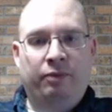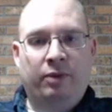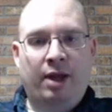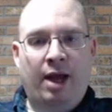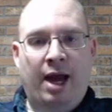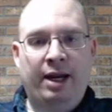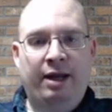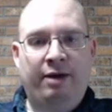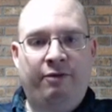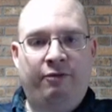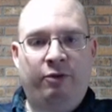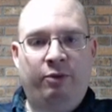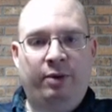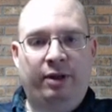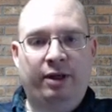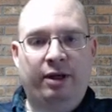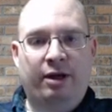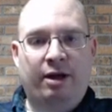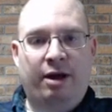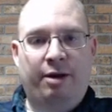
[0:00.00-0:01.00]
I never
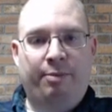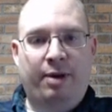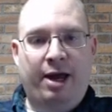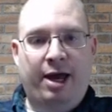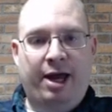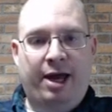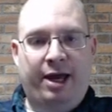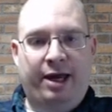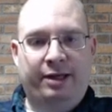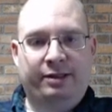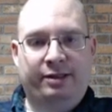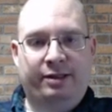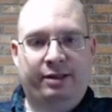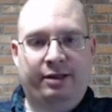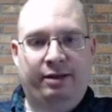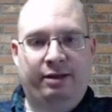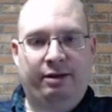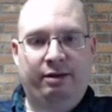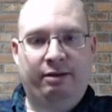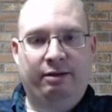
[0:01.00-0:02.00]
really got past
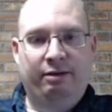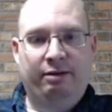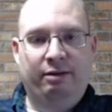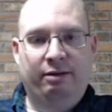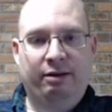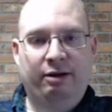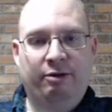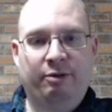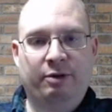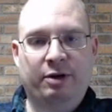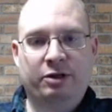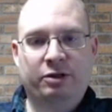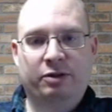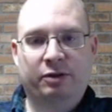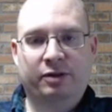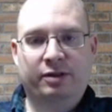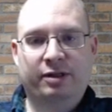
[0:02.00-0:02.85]
the original